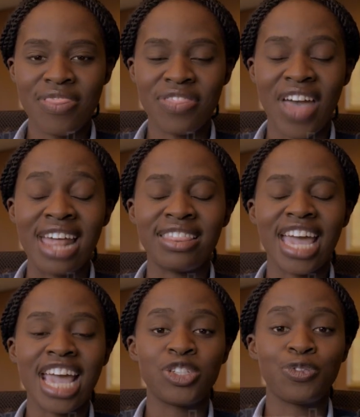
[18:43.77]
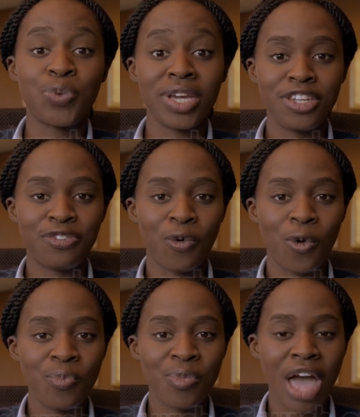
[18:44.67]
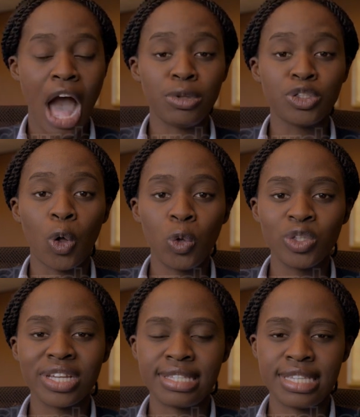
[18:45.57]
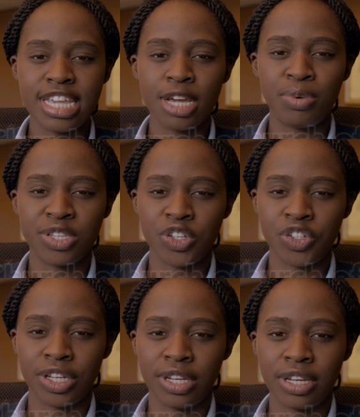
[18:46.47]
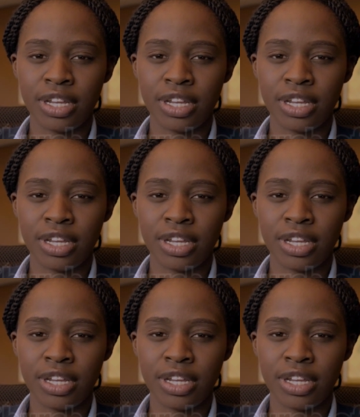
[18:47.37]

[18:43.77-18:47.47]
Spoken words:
that at the age of 24, I would hold a senior position.